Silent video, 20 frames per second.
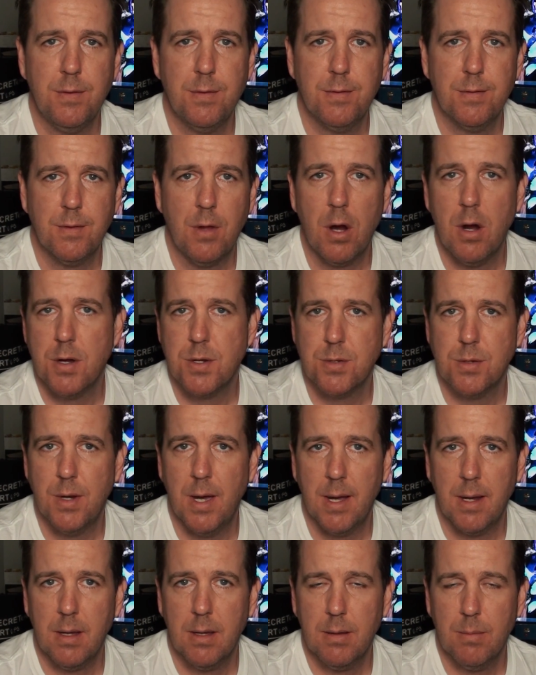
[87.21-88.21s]
Star
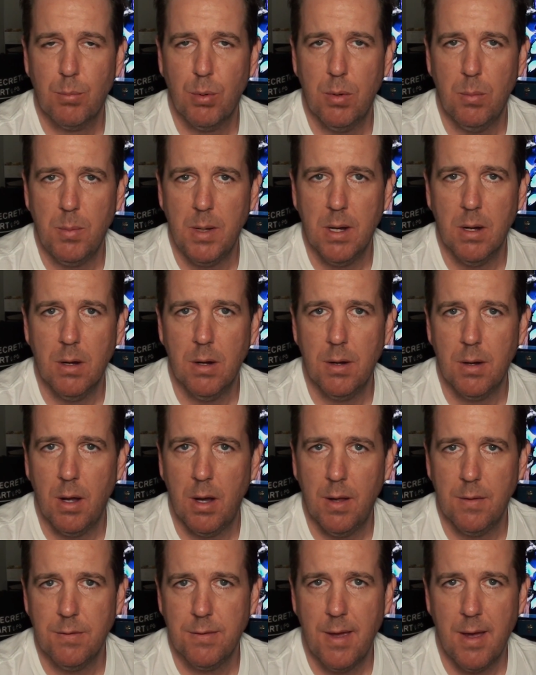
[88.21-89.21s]
Trek premiered
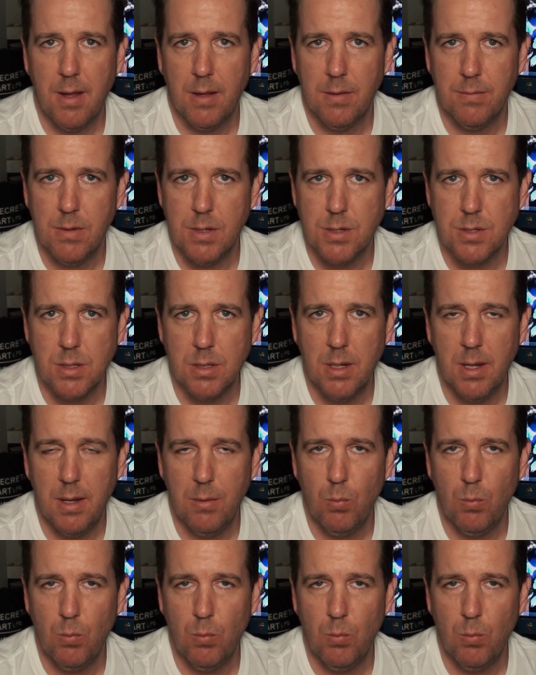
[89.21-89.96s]
on television,